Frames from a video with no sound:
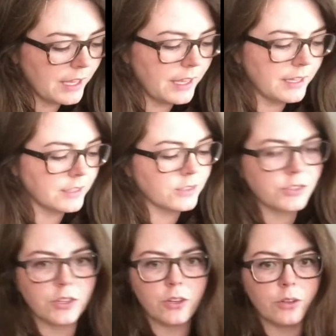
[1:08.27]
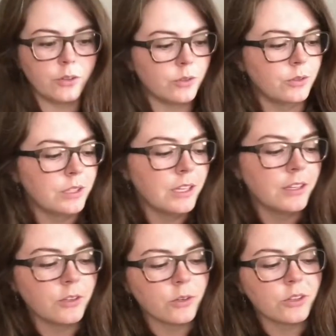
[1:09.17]
And
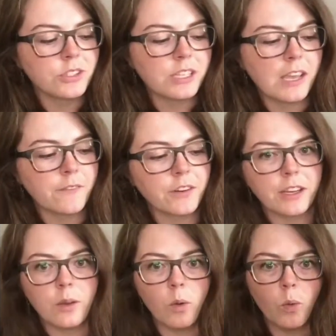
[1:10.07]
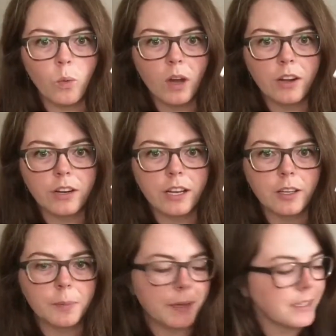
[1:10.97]
of course, can't forget
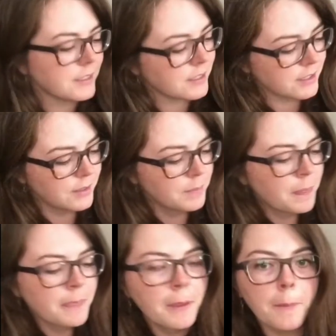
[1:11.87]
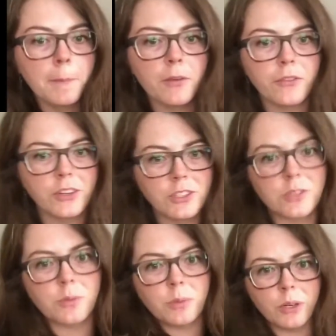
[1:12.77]
watercolor paints. But
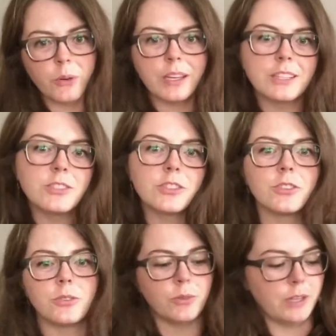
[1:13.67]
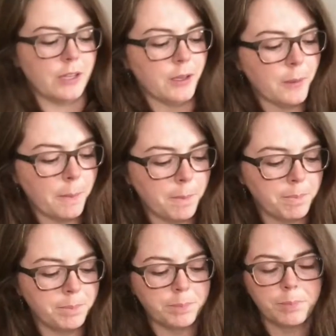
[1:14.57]
first, we're going to
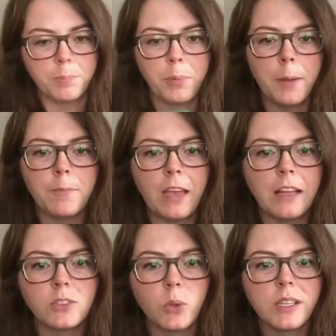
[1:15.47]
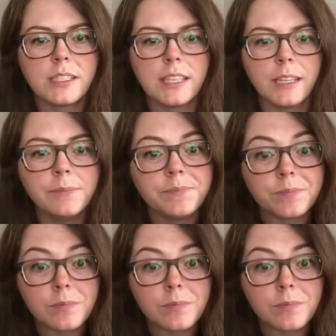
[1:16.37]
prep the Altoids tin.